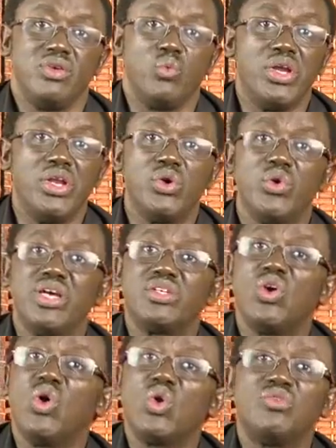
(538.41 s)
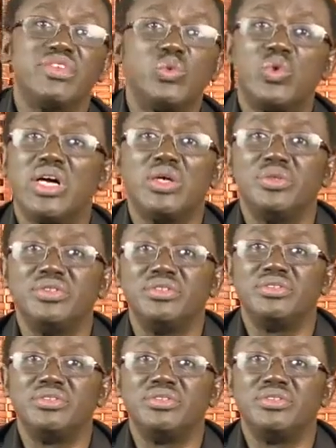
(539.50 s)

We know it all over the world.